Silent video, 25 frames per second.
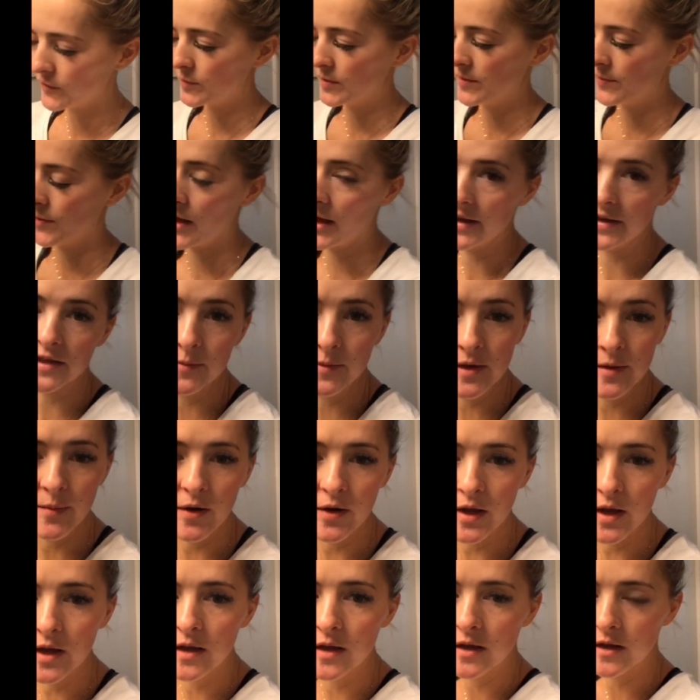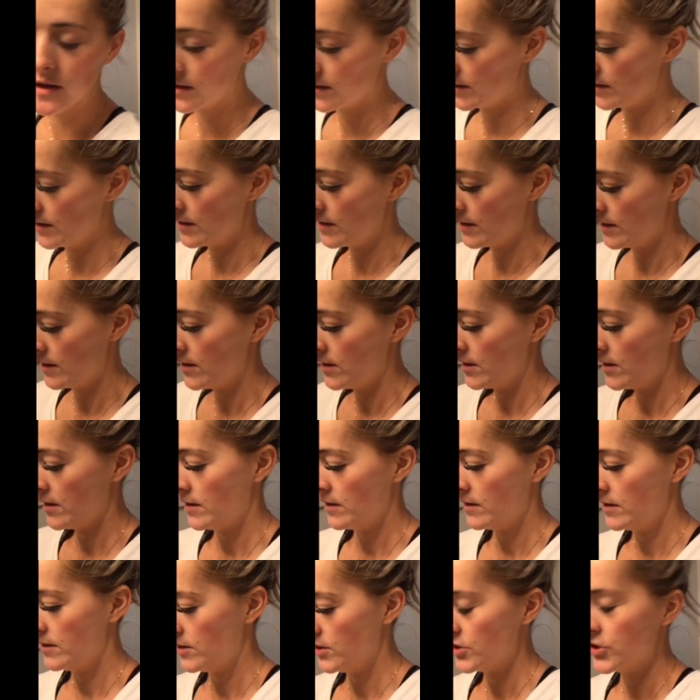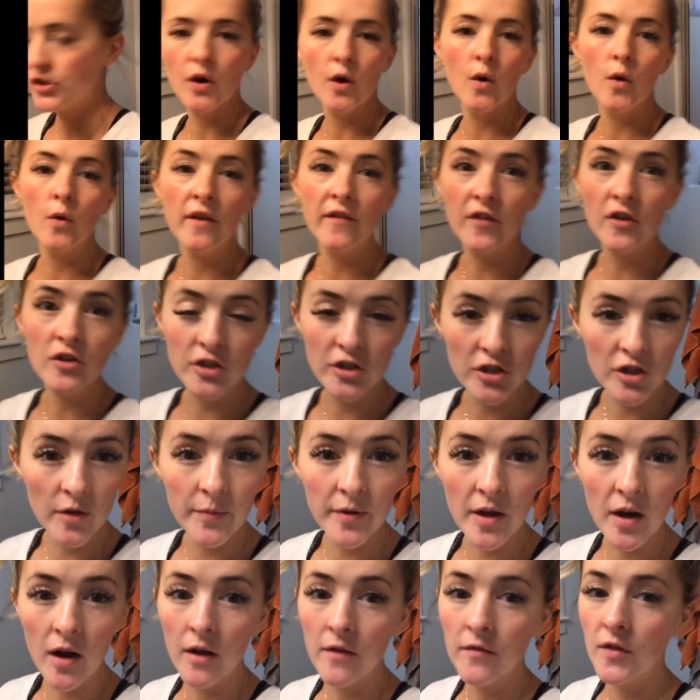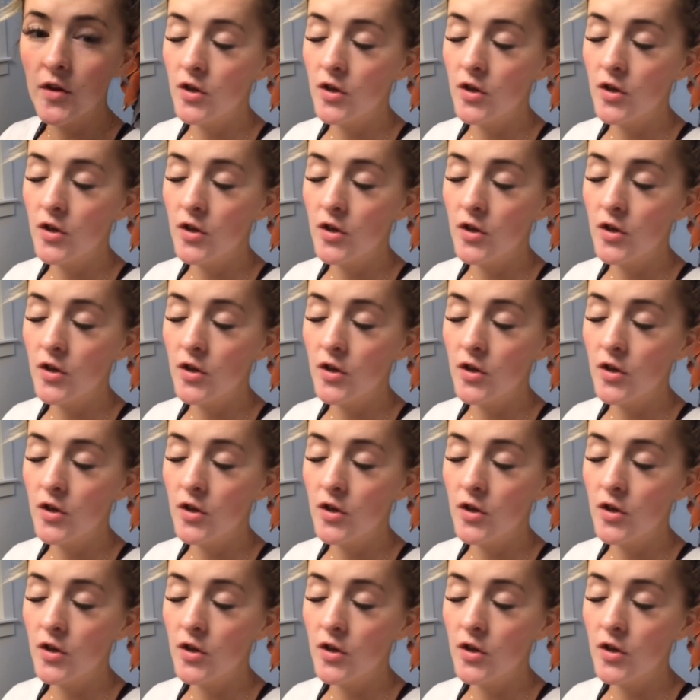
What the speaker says: few people ask me about it. So if you're just jumping on,